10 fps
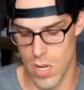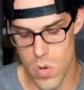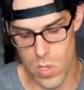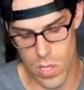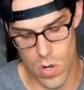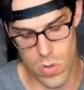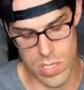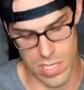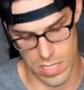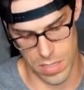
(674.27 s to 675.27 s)
new
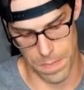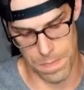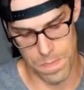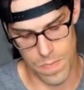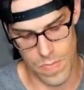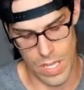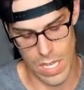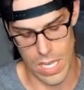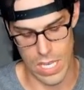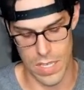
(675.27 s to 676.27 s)
alone system
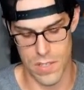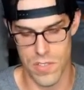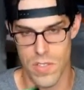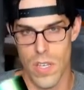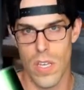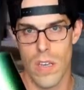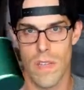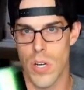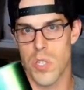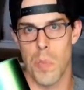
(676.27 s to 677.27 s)
is
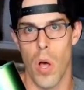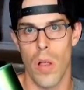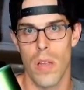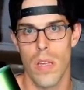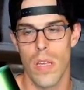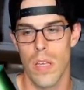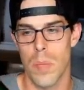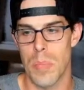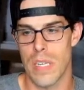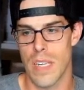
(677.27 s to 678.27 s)
very small,
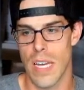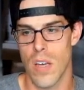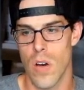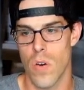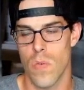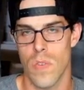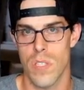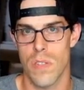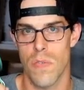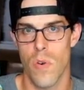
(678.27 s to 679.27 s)
because I know
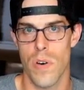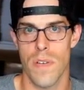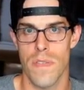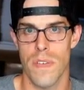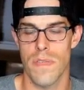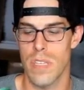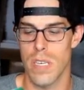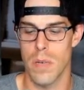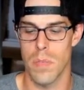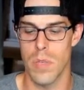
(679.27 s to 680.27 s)
this is a
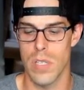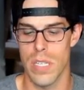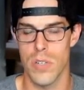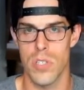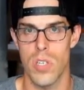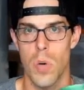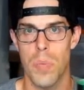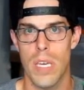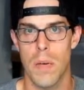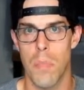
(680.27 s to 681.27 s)
450 milliliter Snow
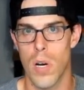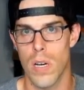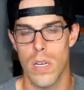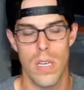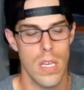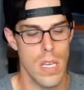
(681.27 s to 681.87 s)
Peak mug,